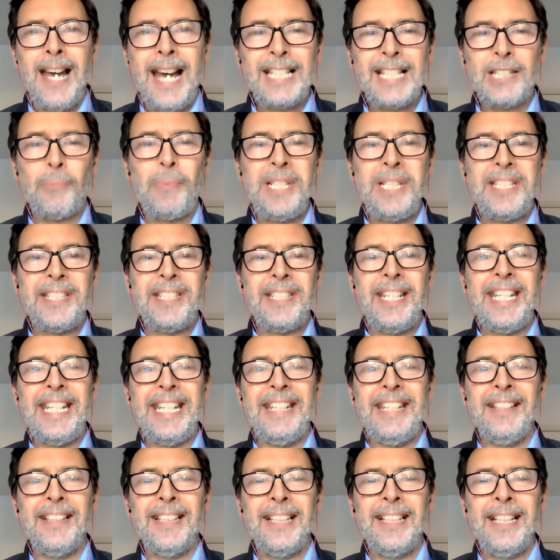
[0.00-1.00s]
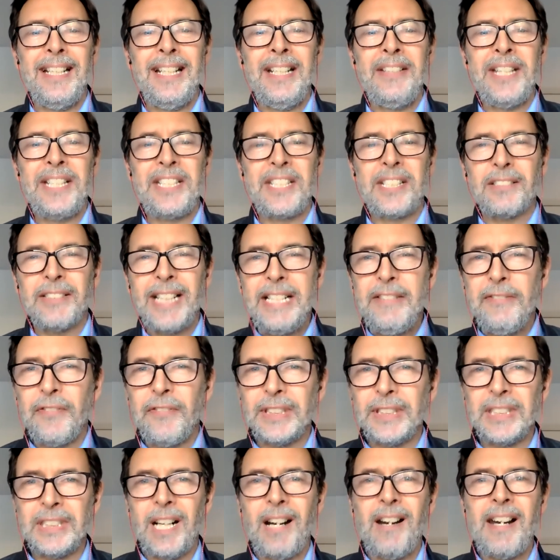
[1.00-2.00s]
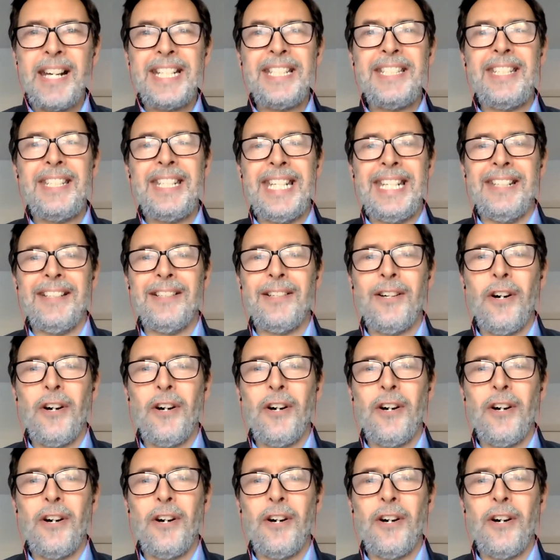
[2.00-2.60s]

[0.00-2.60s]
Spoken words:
As we see, there's a great variety